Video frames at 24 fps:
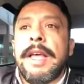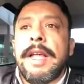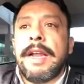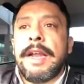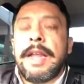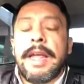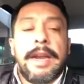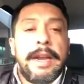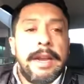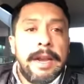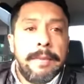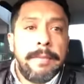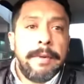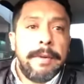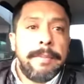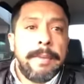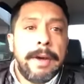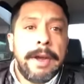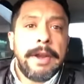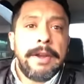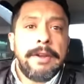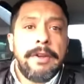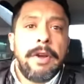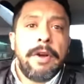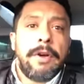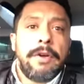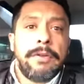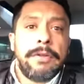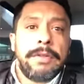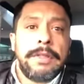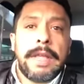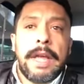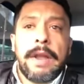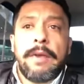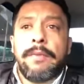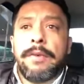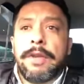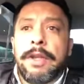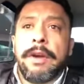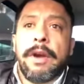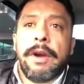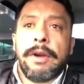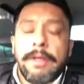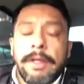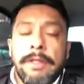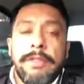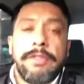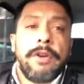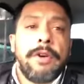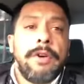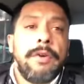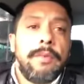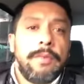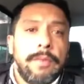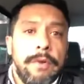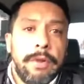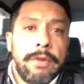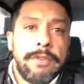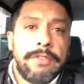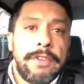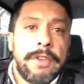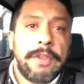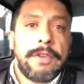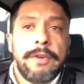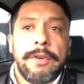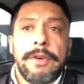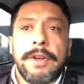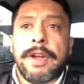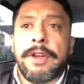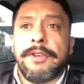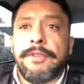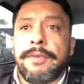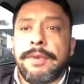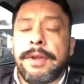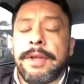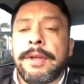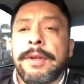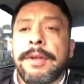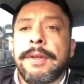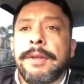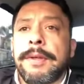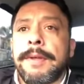letting everybody know that we are the third world secure country,